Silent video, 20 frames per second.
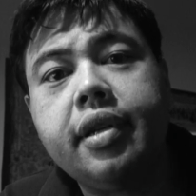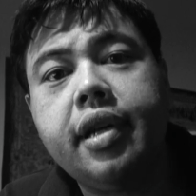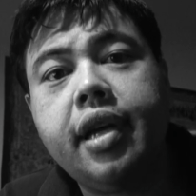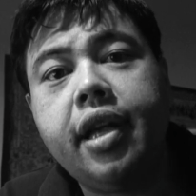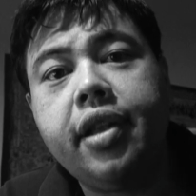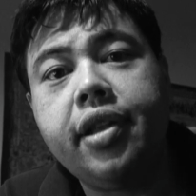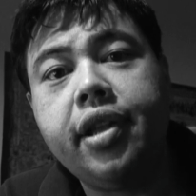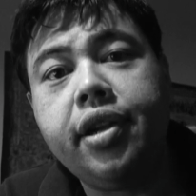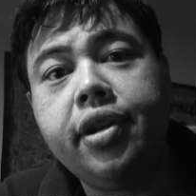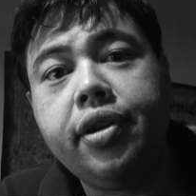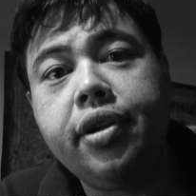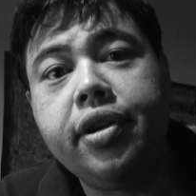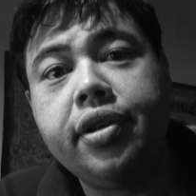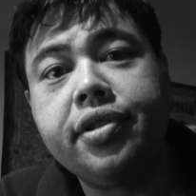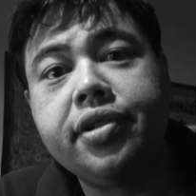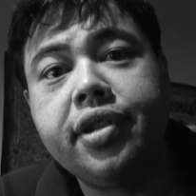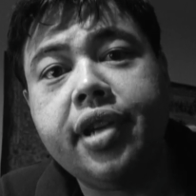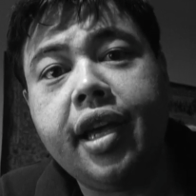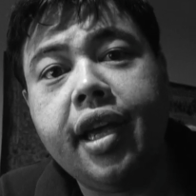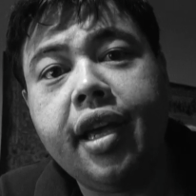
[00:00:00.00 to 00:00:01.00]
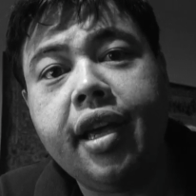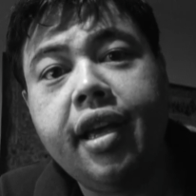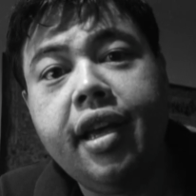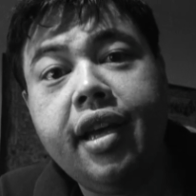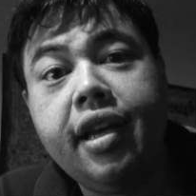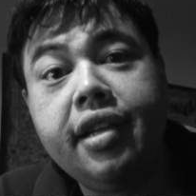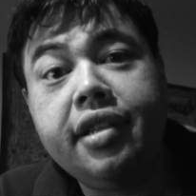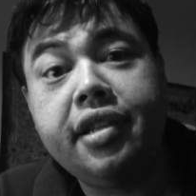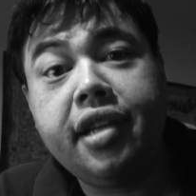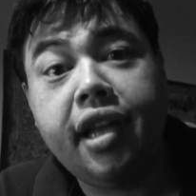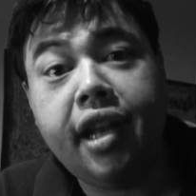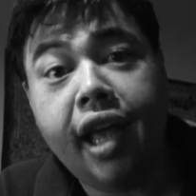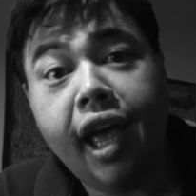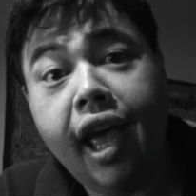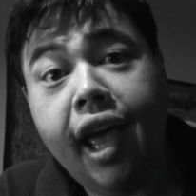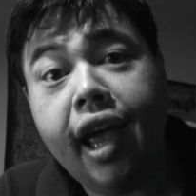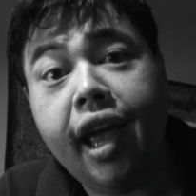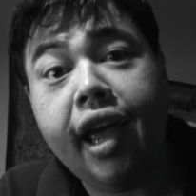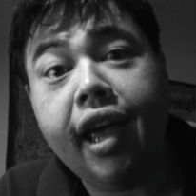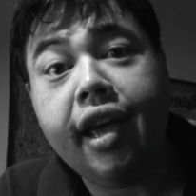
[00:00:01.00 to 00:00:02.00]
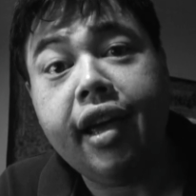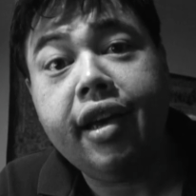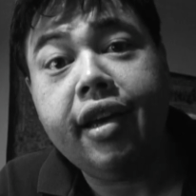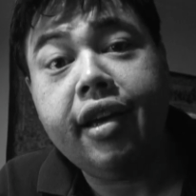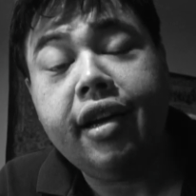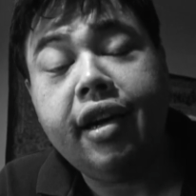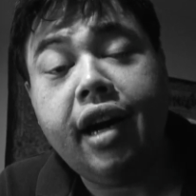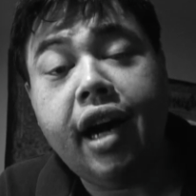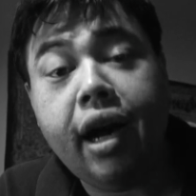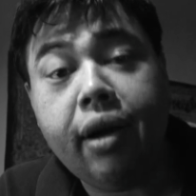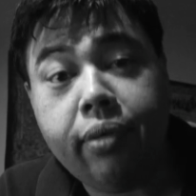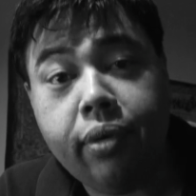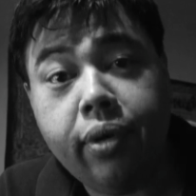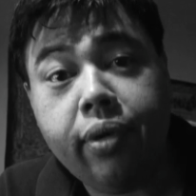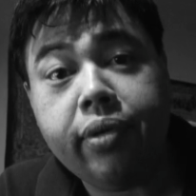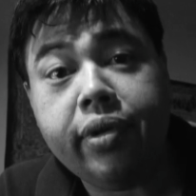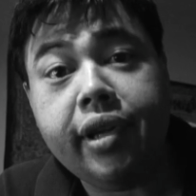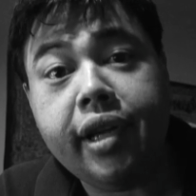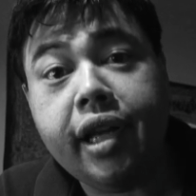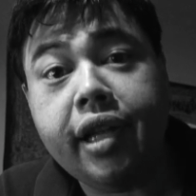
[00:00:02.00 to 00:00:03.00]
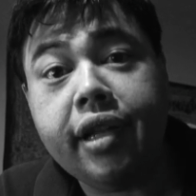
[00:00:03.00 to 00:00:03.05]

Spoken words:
And then you could say, today I rode the